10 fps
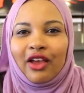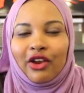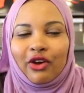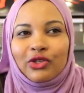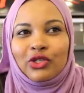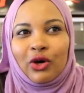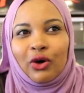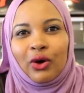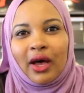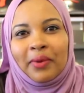You know,
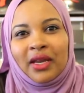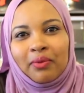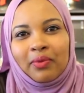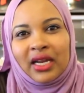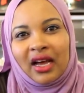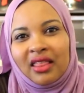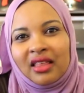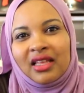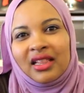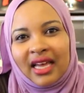so I mean, but
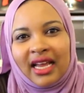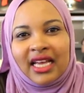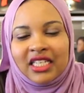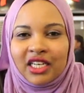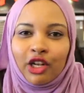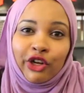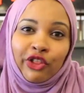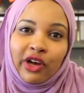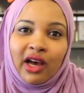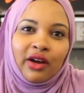other than that, I did
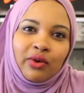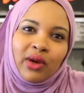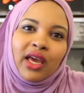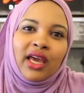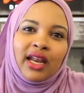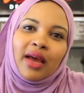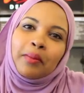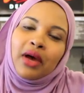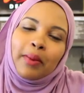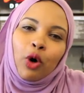learn the hard way, and
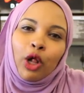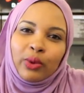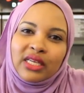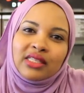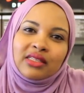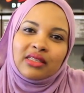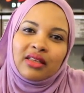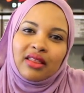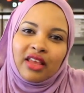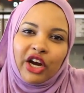I'm always
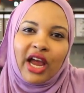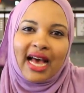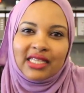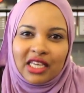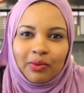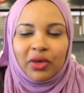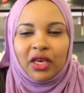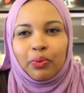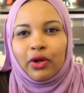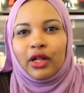there asking
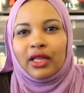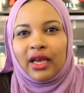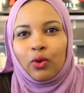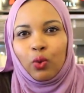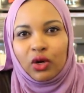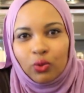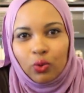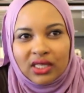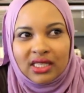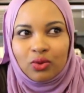people like
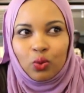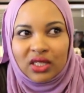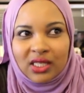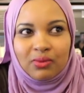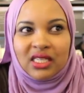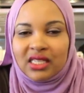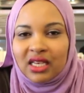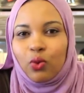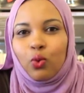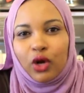what's
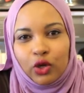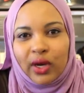missing, what